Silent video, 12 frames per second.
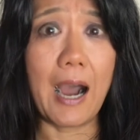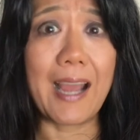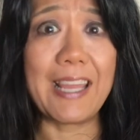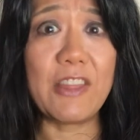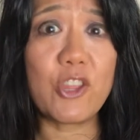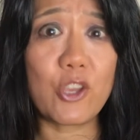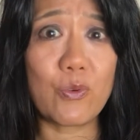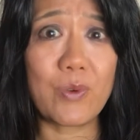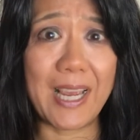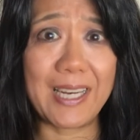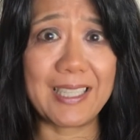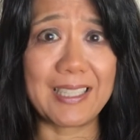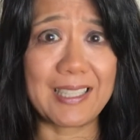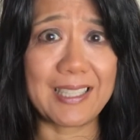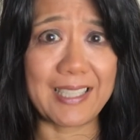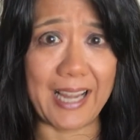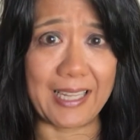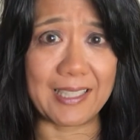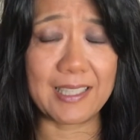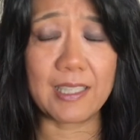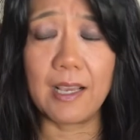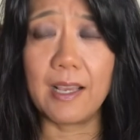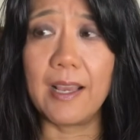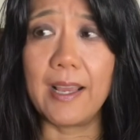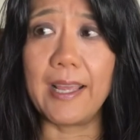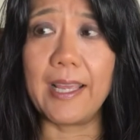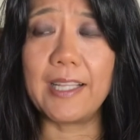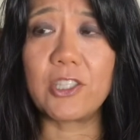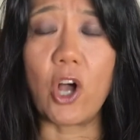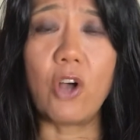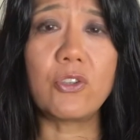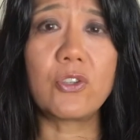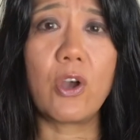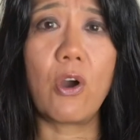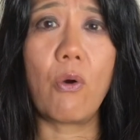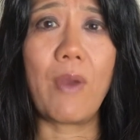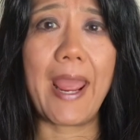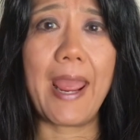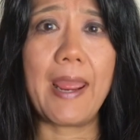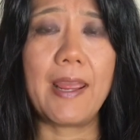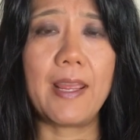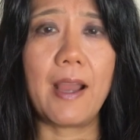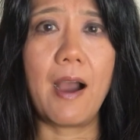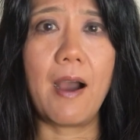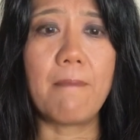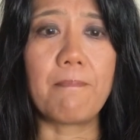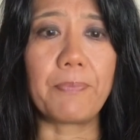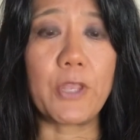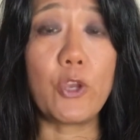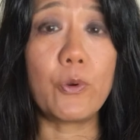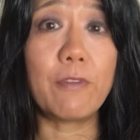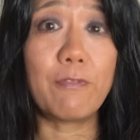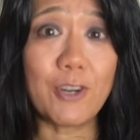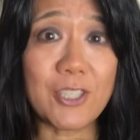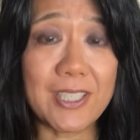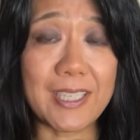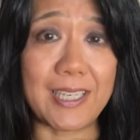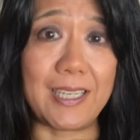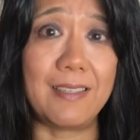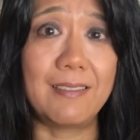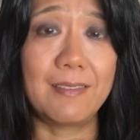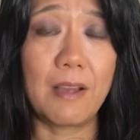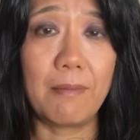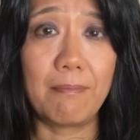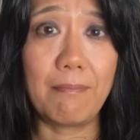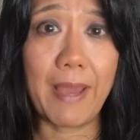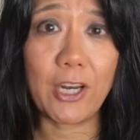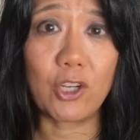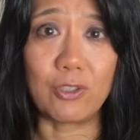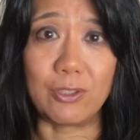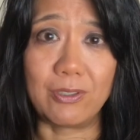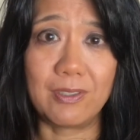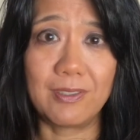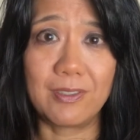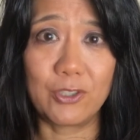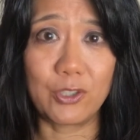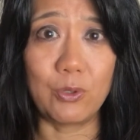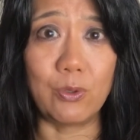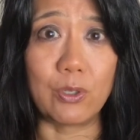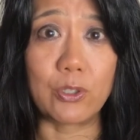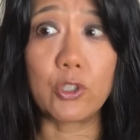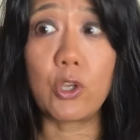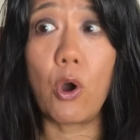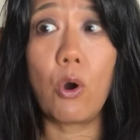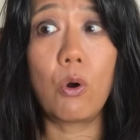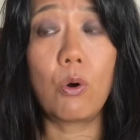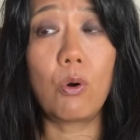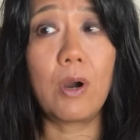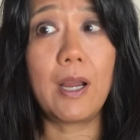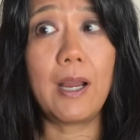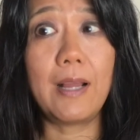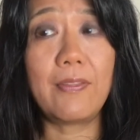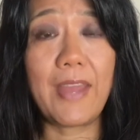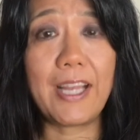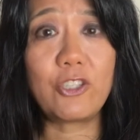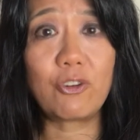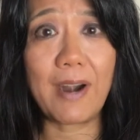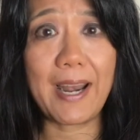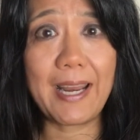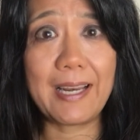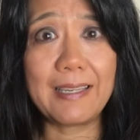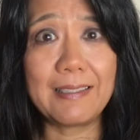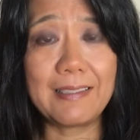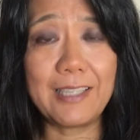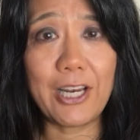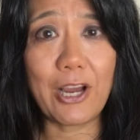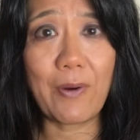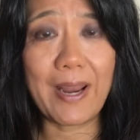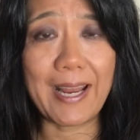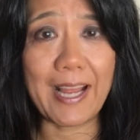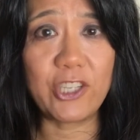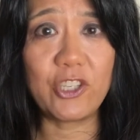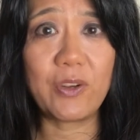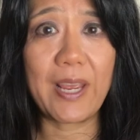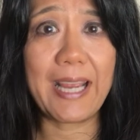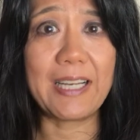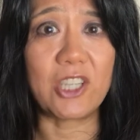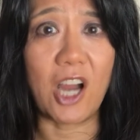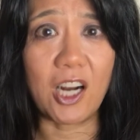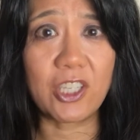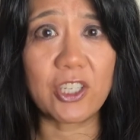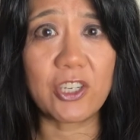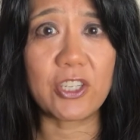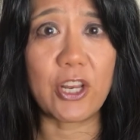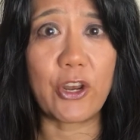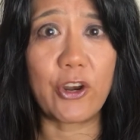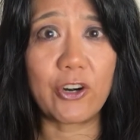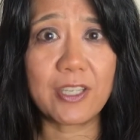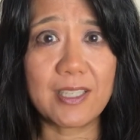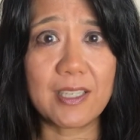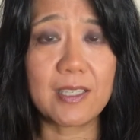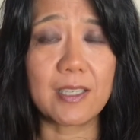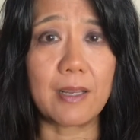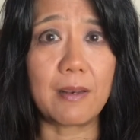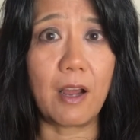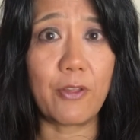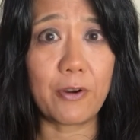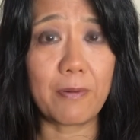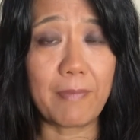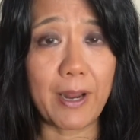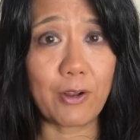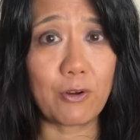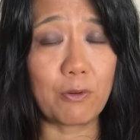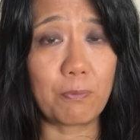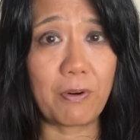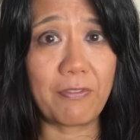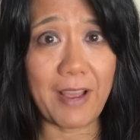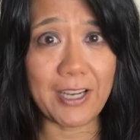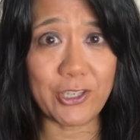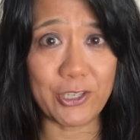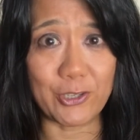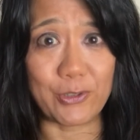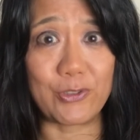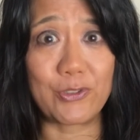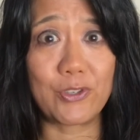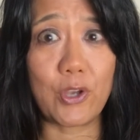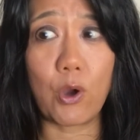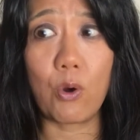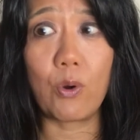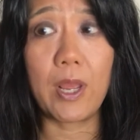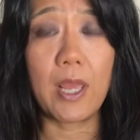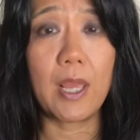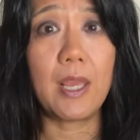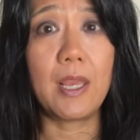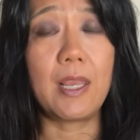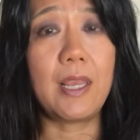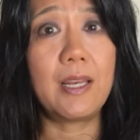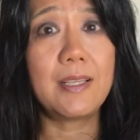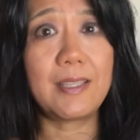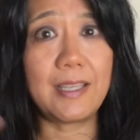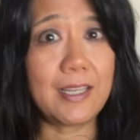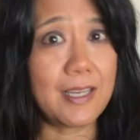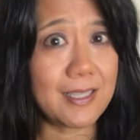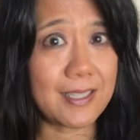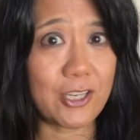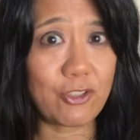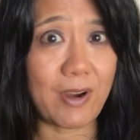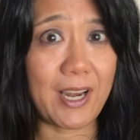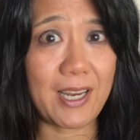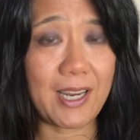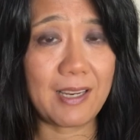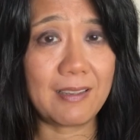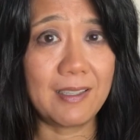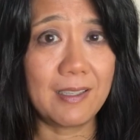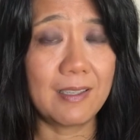in the United States. It's also a university medical school. So they train, and educate doctors and nurses and other medical professionals. So it is a training,